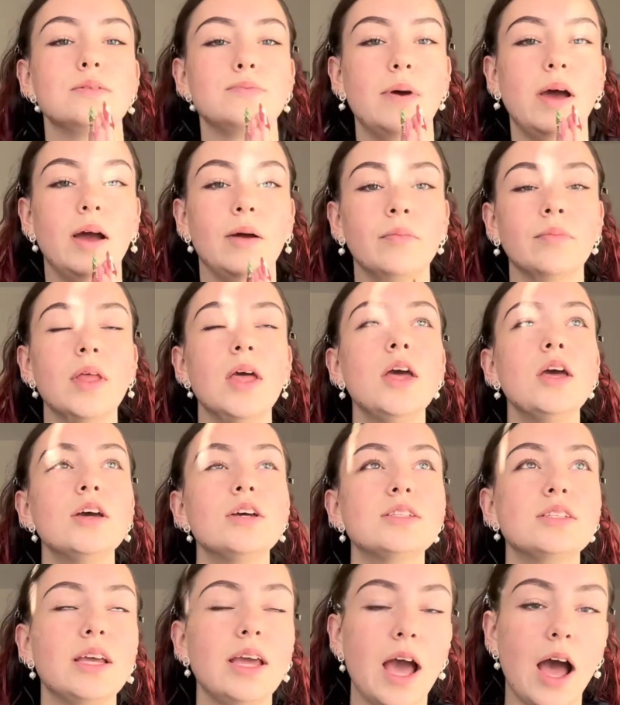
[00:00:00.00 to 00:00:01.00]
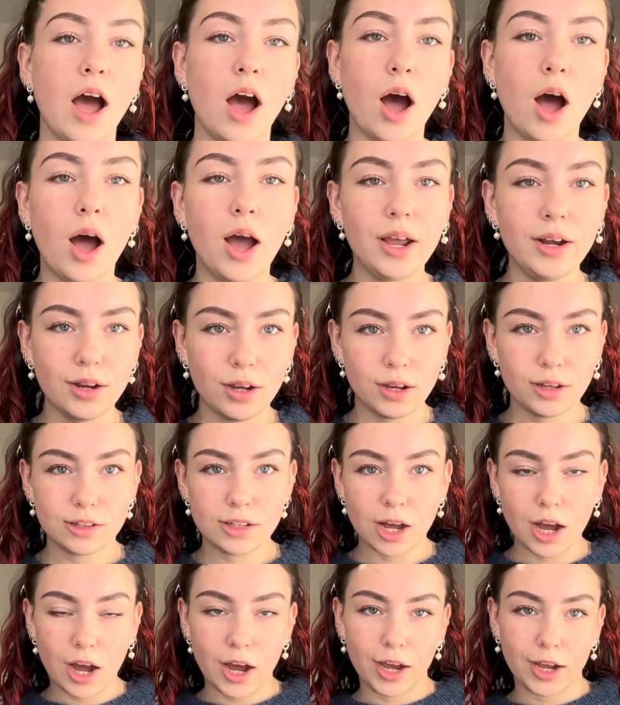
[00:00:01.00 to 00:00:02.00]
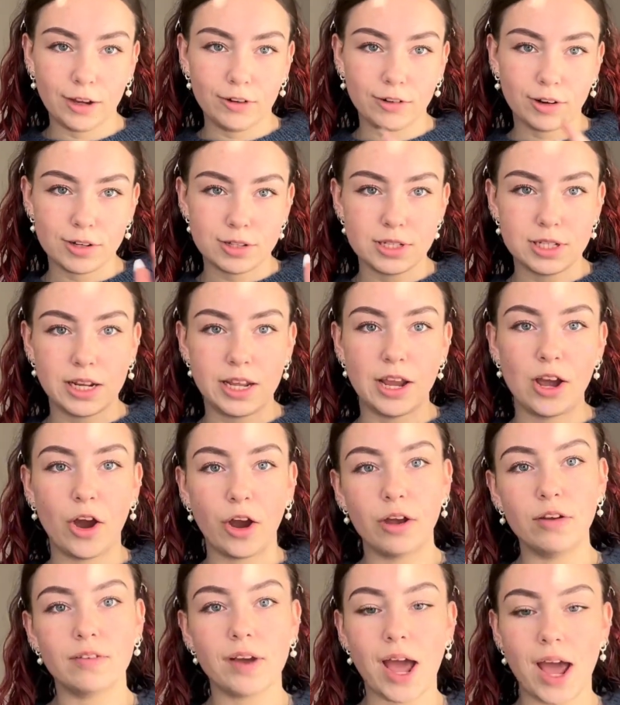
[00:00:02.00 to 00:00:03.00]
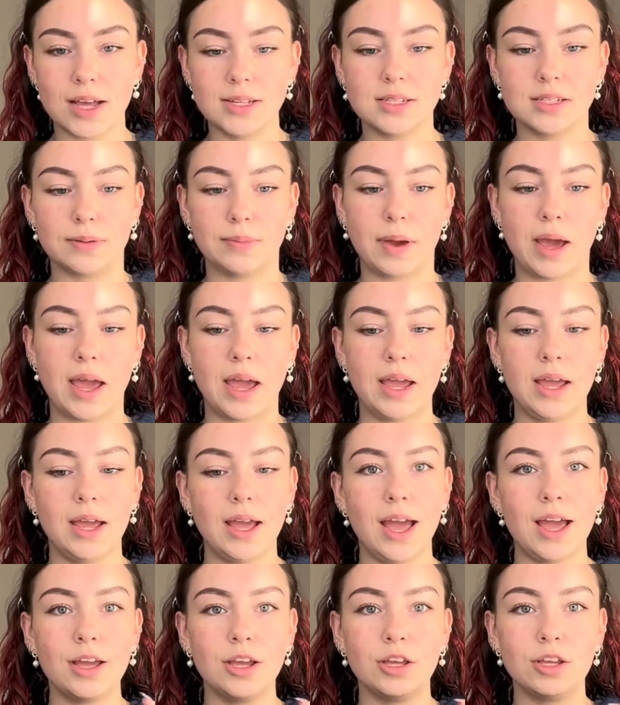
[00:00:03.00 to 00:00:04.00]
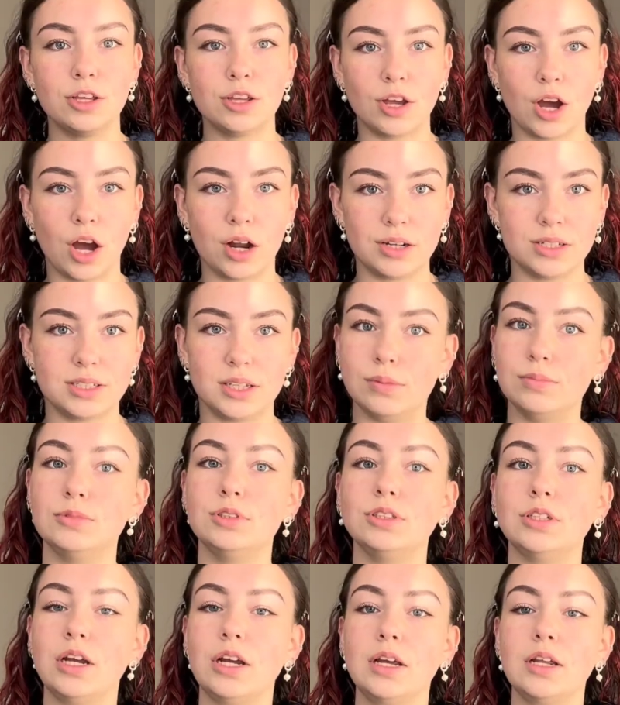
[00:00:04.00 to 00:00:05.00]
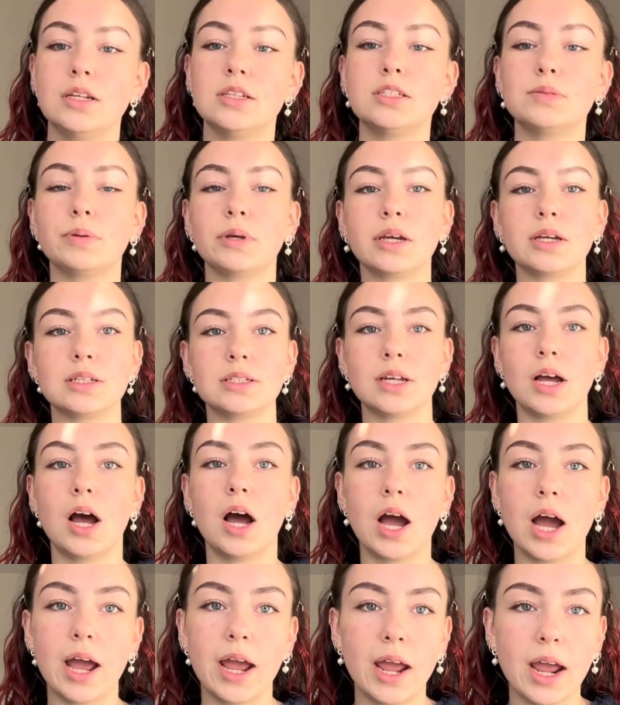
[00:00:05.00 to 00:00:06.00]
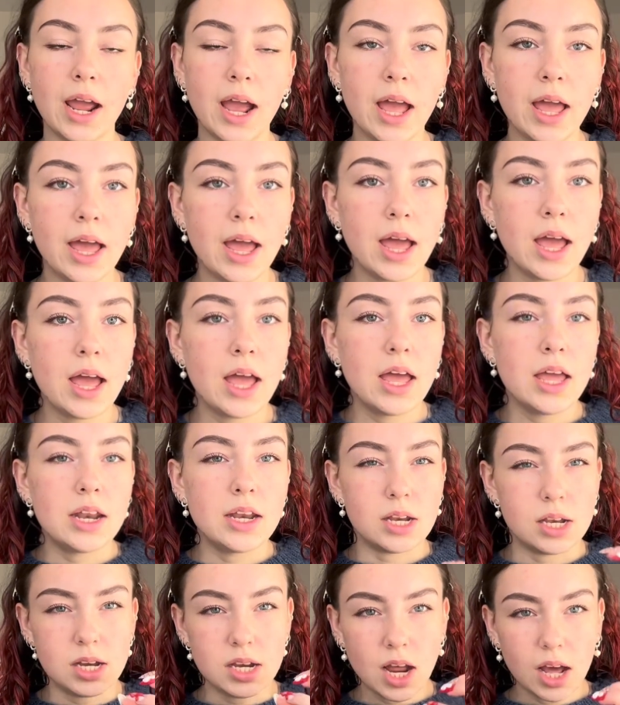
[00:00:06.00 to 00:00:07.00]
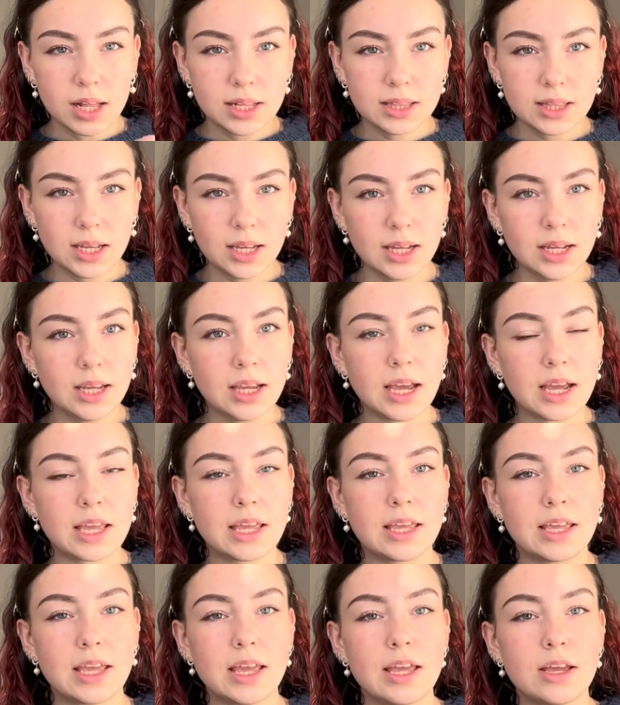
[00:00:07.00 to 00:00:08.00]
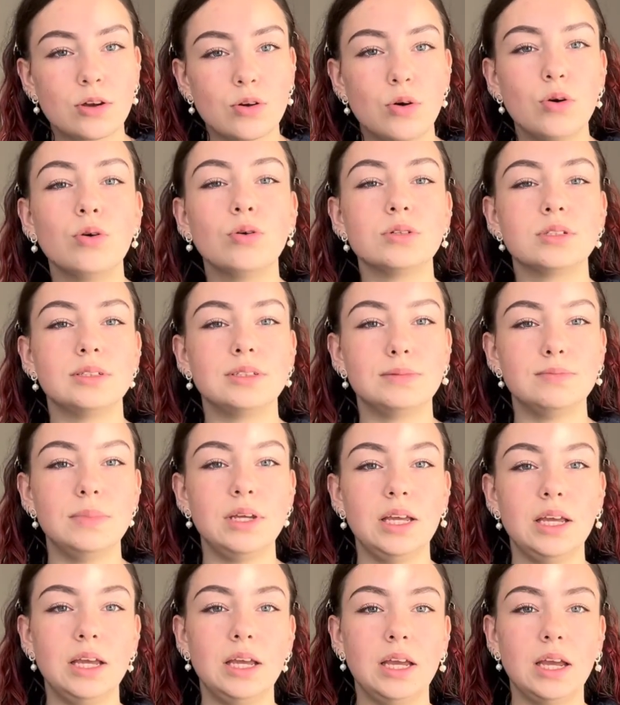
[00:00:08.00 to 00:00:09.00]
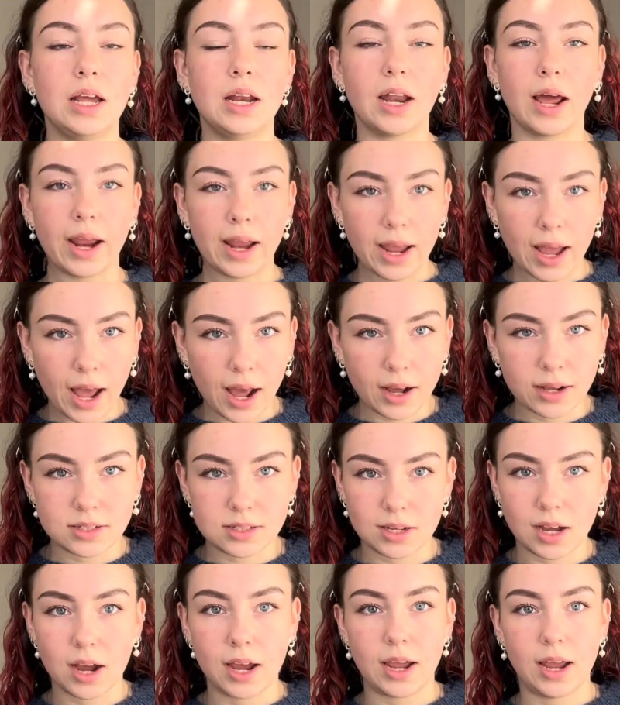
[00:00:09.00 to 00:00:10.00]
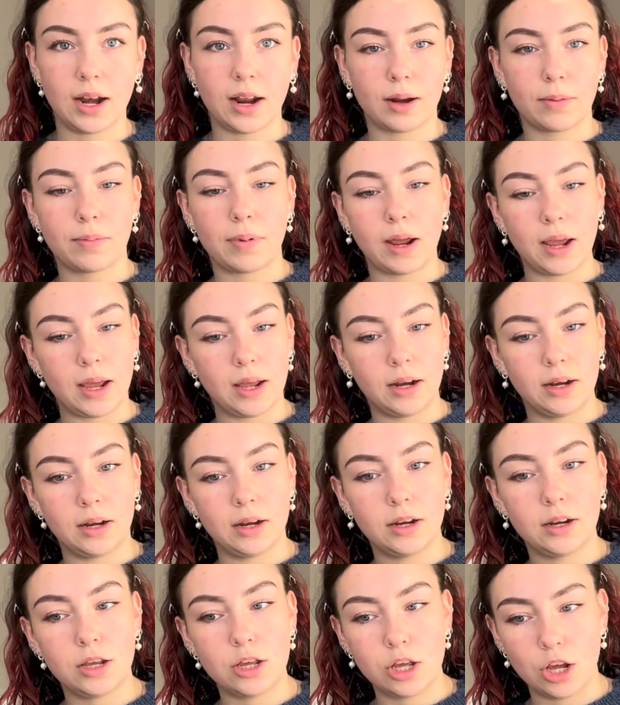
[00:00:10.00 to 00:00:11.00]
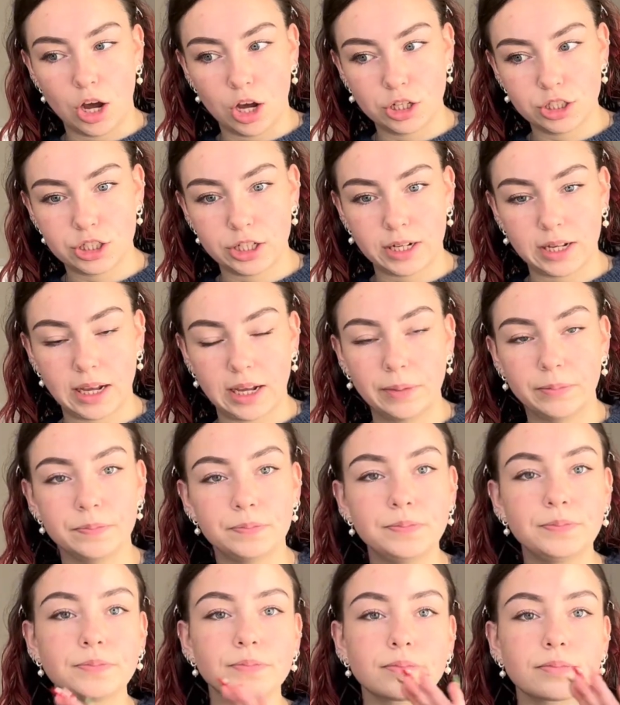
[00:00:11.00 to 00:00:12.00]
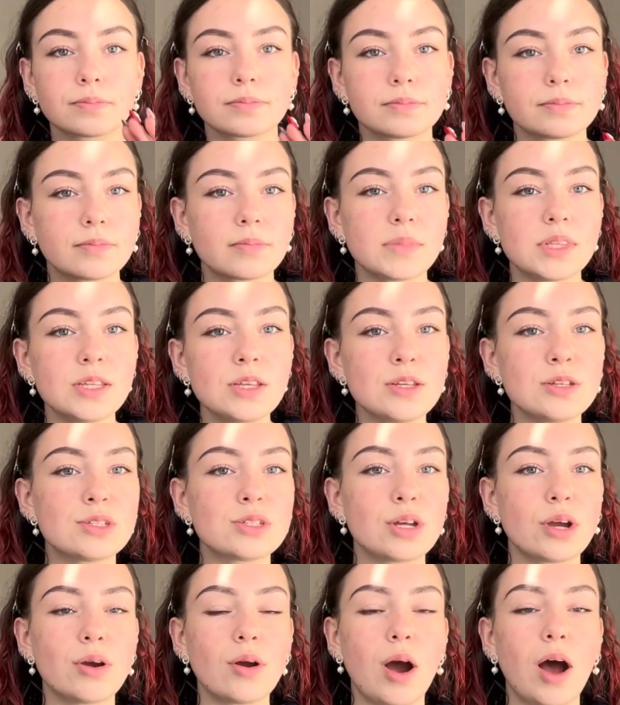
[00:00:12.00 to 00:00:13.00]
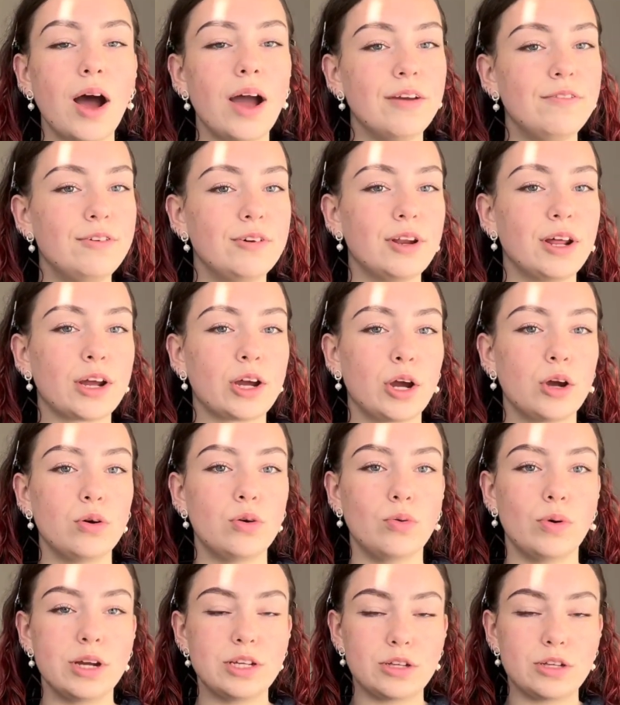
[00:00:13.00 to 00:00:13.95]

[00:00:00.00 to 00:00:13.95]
better. So yeah, I know that I grossly overestimate yarn assumptions because nothing causes me like anxiety like playing yarn chicken. So I feel like I always